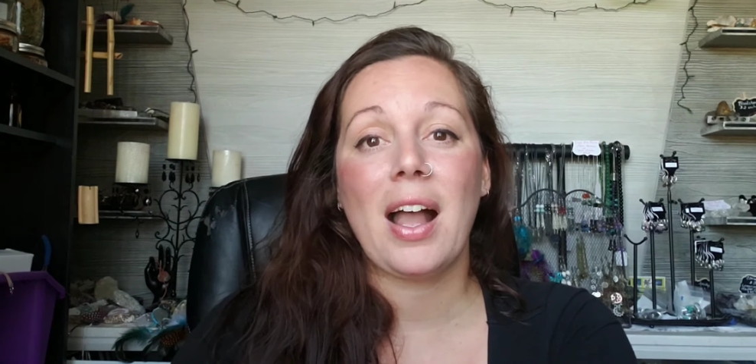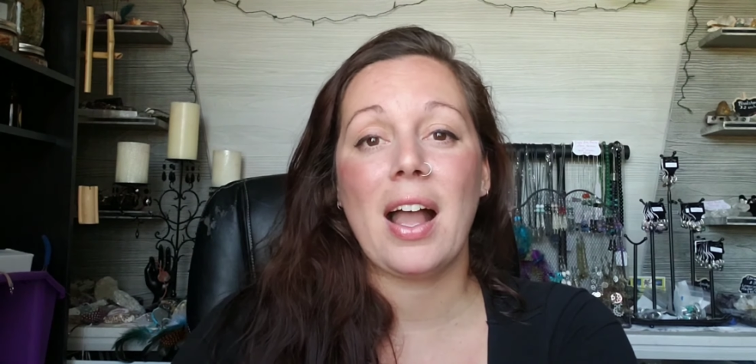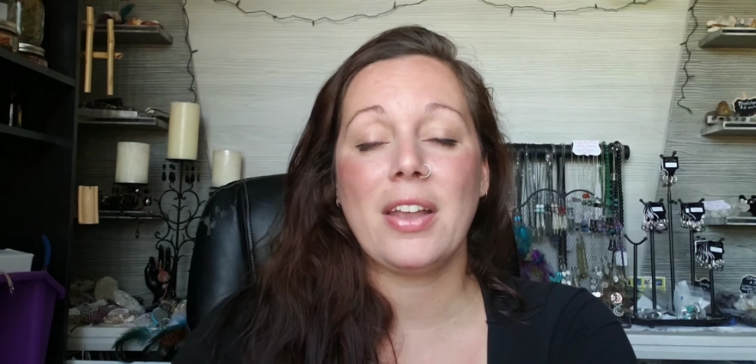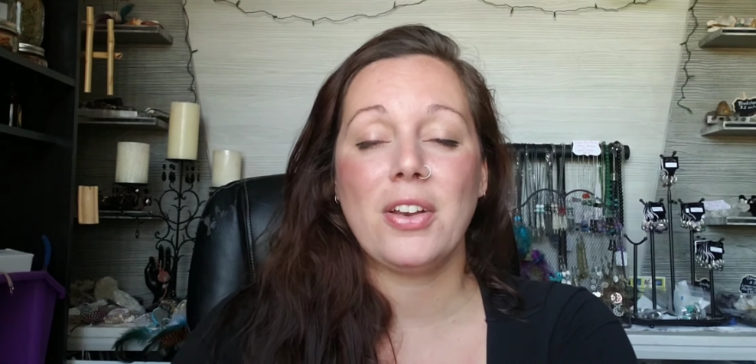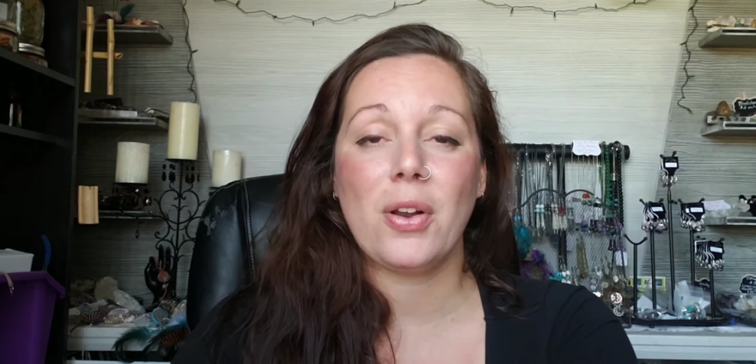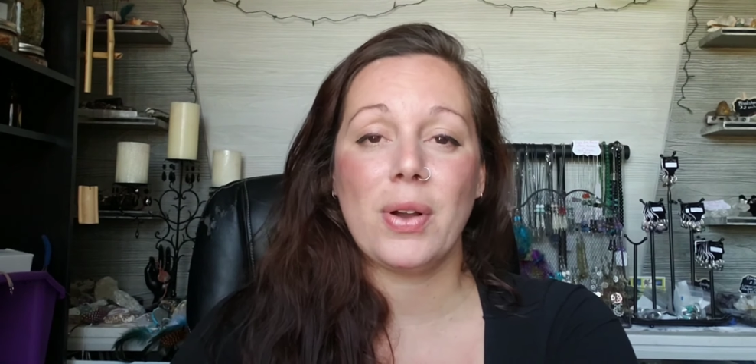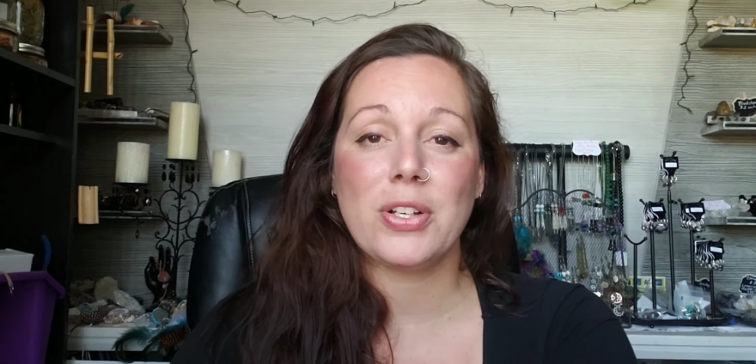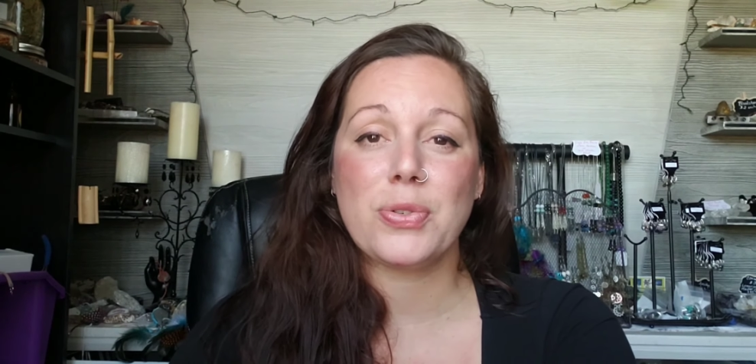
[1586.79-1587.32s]

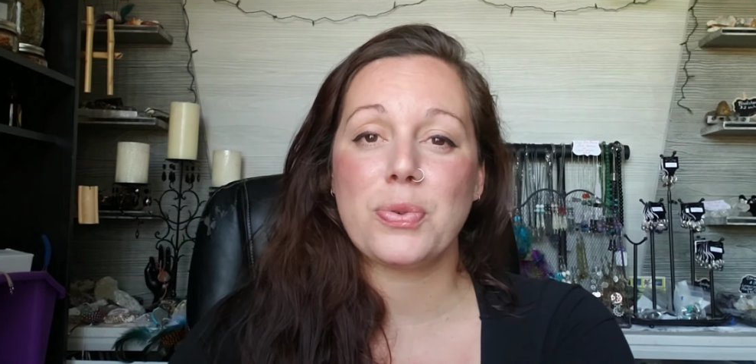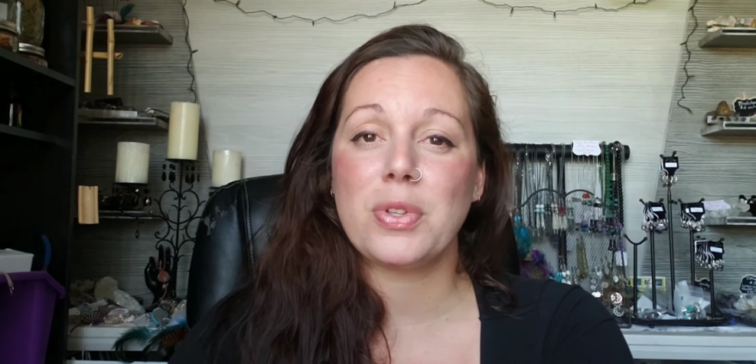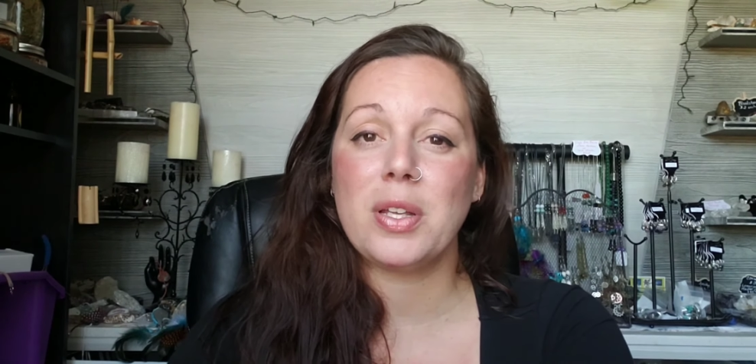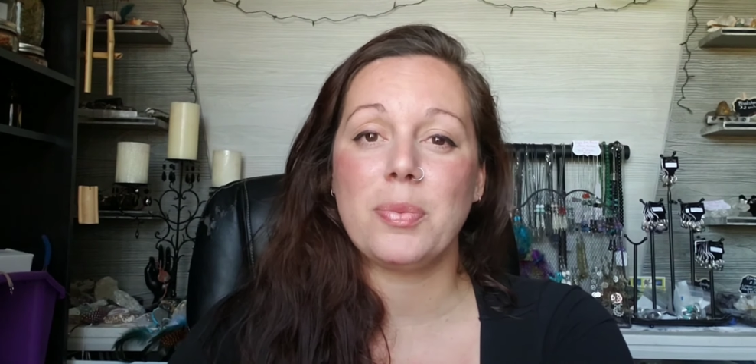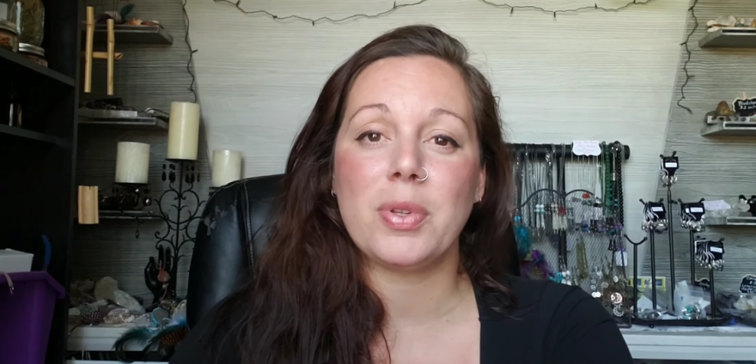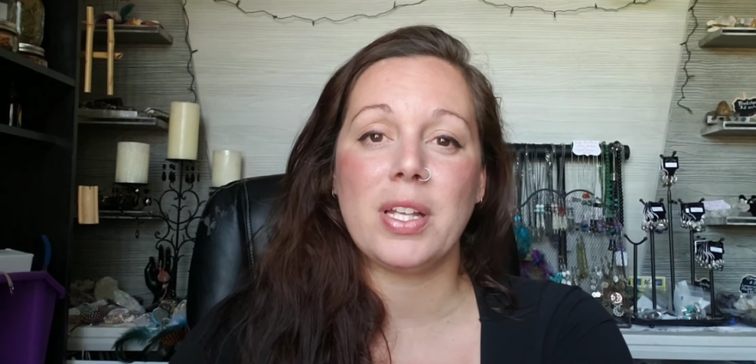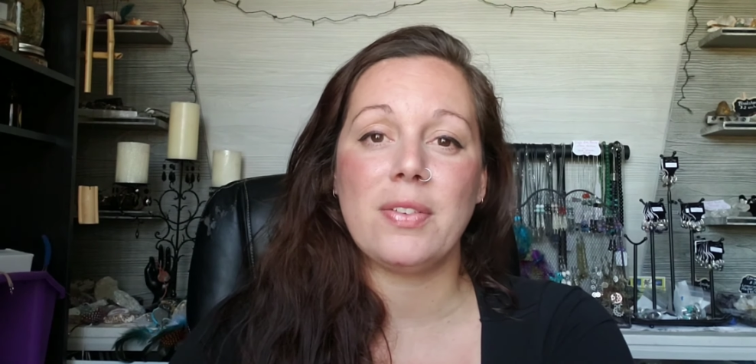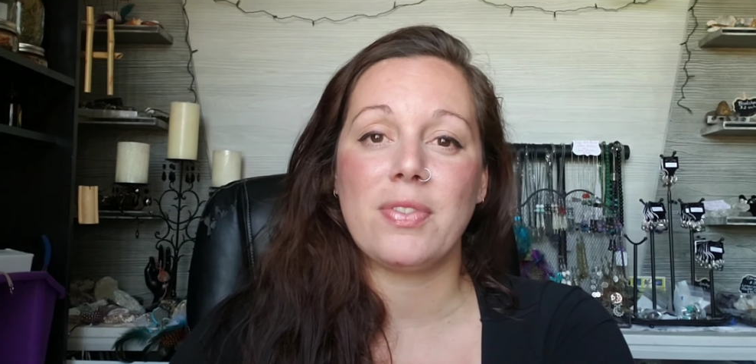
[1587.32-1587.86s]
you know, I truly
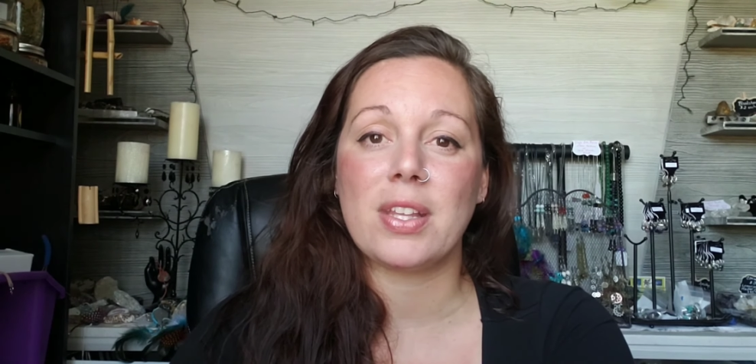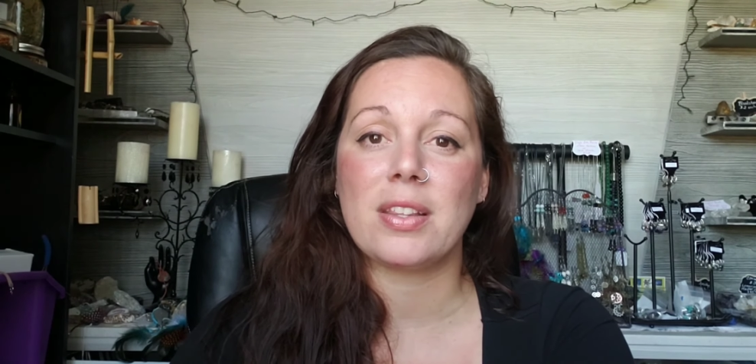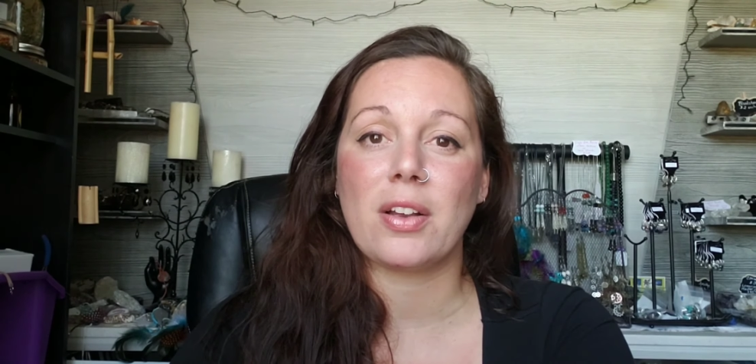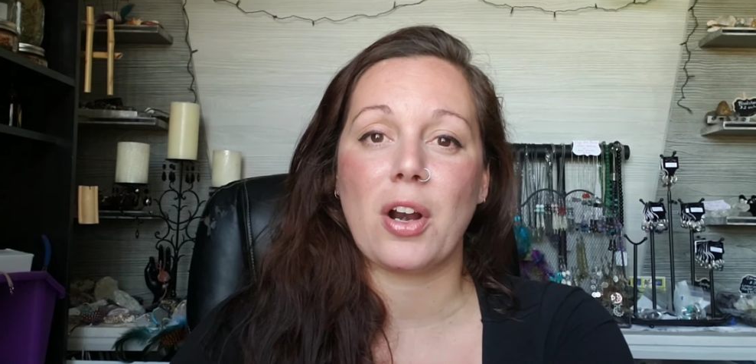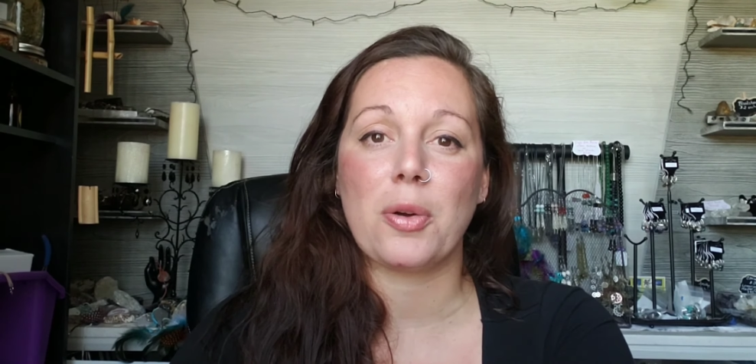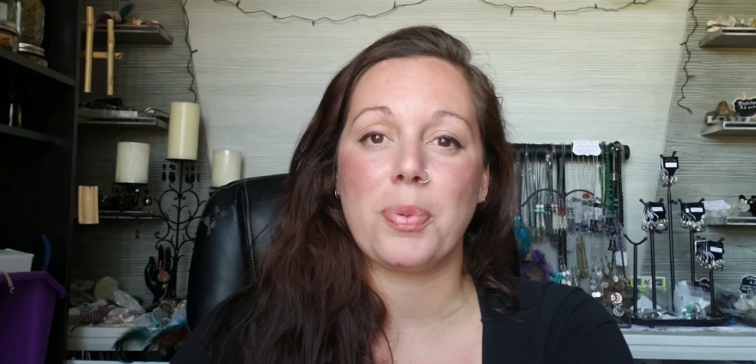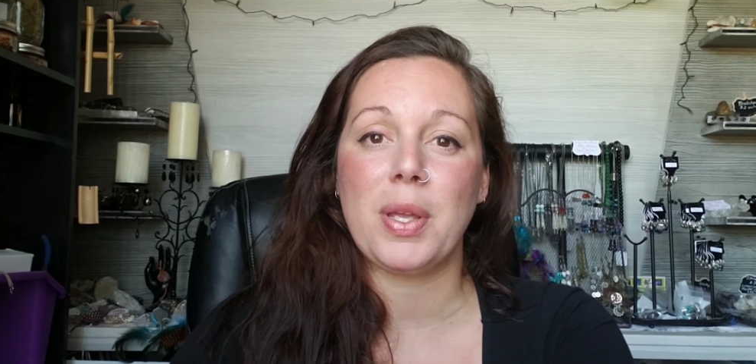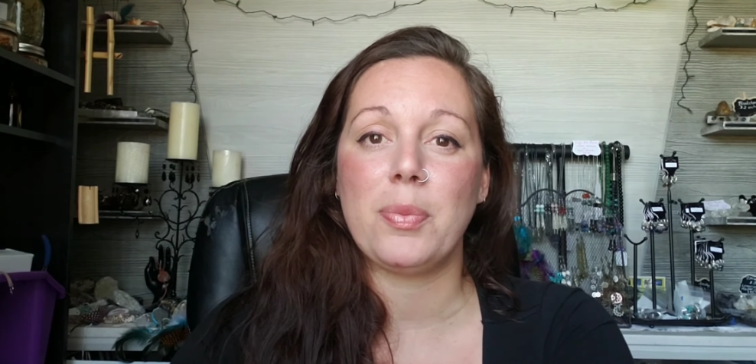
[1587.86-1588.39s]
believe that
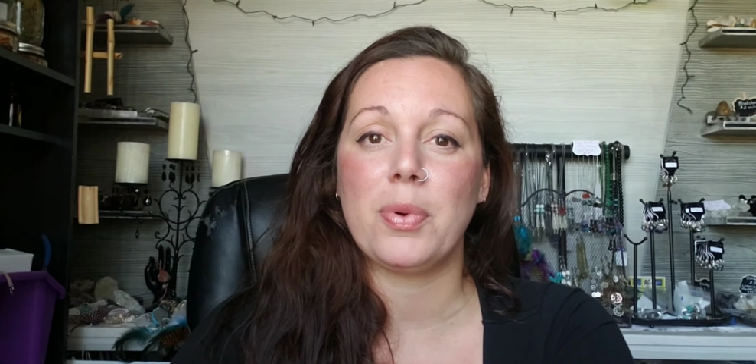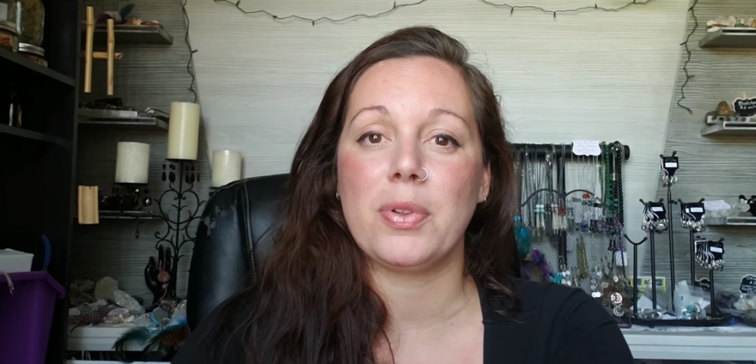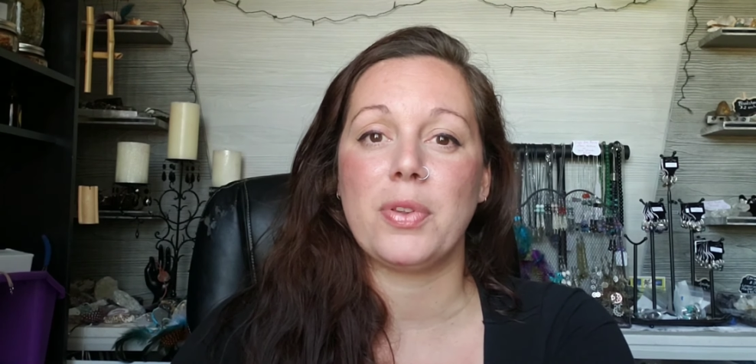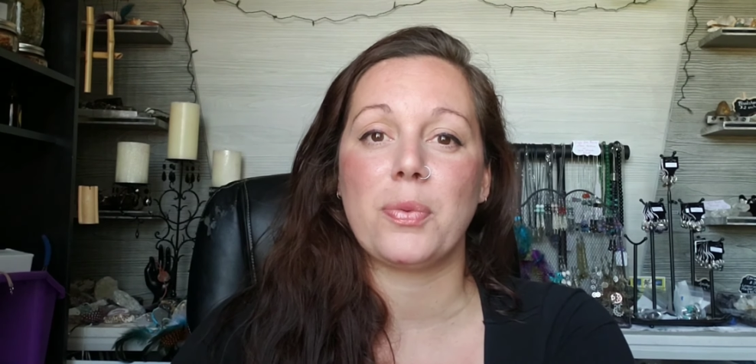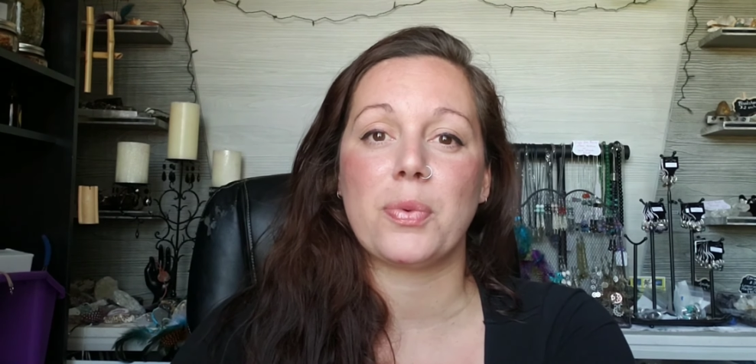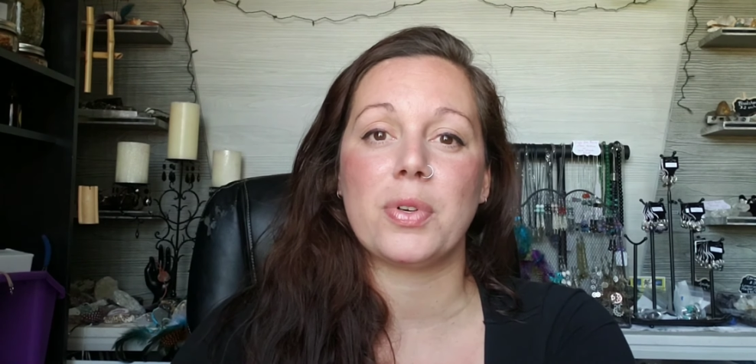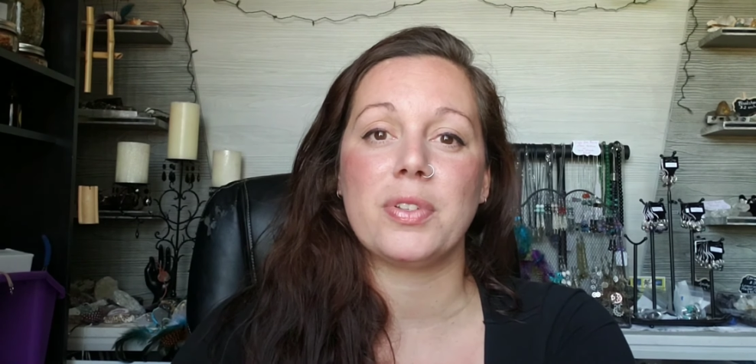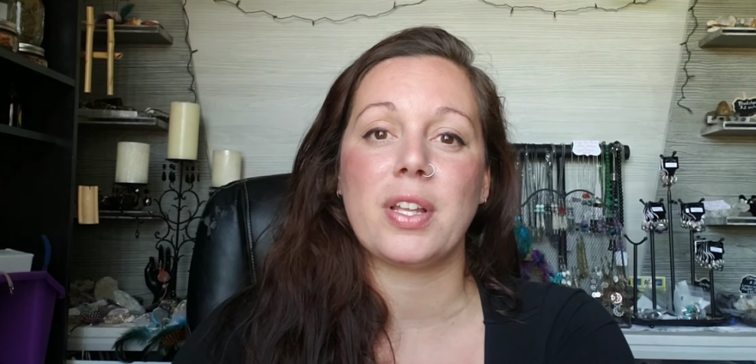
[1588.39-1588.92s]
there are people in
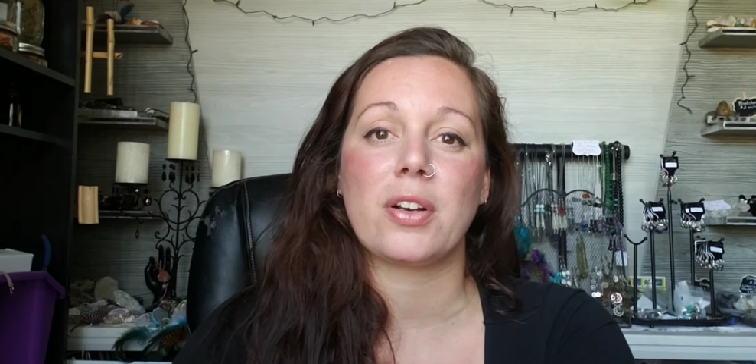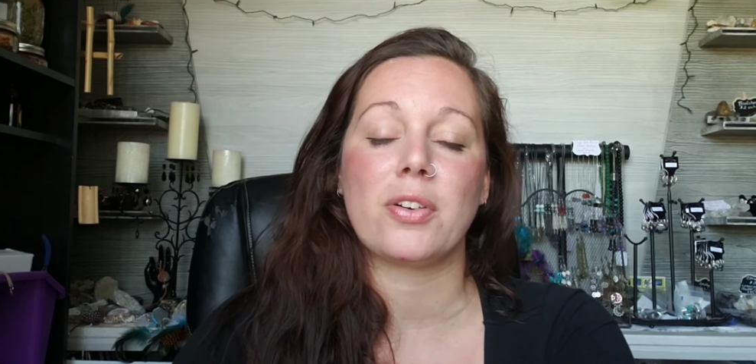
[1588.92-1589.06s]
the world that